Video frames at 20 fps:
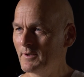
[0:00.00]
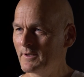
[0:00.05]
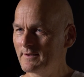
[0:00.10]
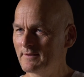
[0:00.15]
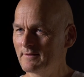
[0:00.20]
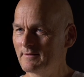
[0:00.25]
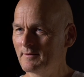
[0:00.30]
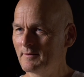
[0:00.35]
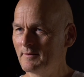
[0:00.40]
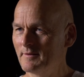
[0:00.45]

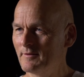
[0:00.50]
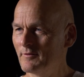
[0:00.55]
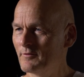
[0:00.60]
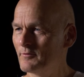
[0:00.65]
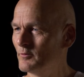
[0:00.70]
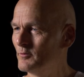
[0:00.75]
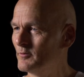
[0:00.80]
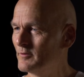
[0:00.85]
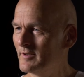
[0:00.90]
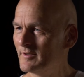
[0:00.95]
But
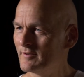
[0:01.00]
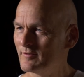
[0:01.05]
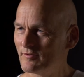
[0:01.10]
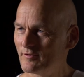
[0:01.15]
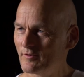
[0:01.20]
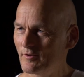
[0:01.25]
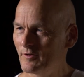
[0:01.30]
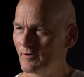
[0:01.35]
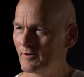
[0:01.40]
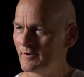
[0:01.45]
through this
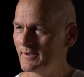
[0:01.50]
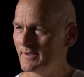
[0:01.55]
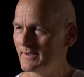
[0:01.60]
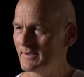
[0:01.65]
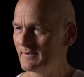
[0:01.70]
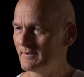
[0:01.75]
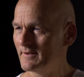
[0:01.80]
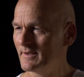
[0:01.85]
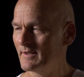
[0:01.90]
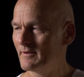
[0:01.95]

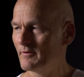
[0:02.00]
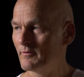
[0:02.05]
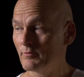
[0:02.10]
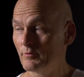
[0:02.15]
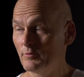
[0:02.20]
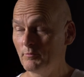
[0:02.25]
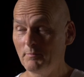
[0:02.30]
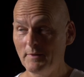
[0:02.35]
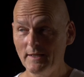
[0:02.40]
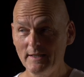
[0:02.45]
story and
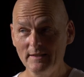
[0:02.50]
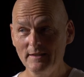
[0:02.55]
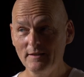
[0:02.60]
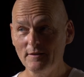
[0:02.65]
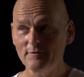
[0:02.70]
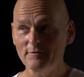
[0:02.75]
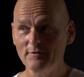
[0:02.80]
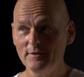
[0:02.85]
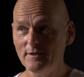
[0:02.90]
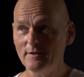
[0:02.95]
through many
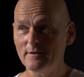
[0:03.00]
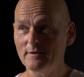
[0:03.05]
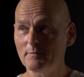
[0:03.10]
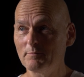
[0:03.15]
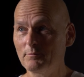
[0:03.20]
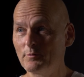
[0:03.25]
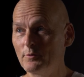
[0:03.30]
of the other